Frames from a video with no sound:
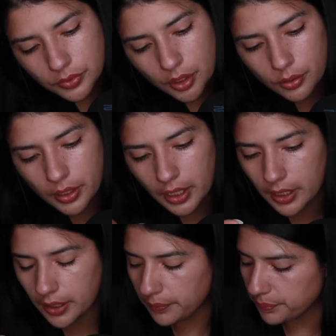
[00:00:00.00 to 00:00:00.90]

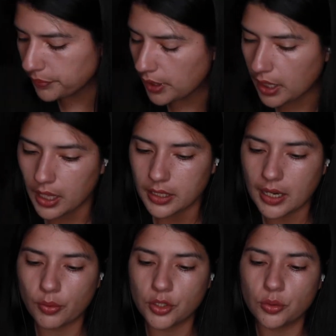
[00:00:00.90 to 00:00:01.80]
Okay.
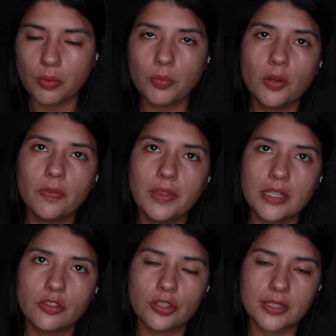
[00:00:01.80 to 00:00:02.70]
Now when you remove
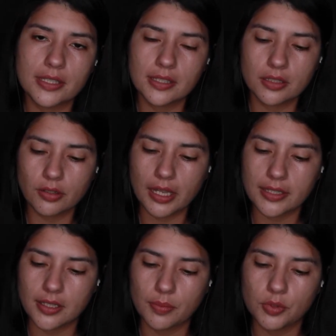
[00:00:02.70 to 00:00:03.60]
these, just as a little
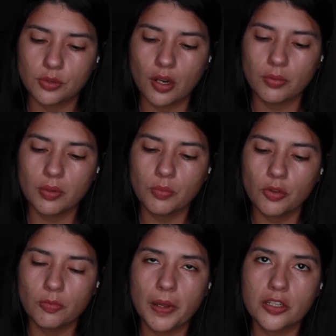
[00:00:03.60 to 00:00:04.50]
heads up, do not
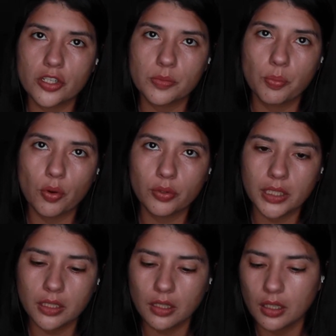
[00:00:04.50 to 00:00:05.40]
remove by just
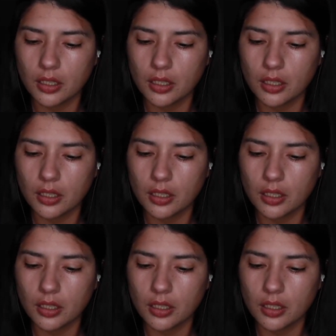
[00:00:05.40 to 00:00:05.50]
pulling.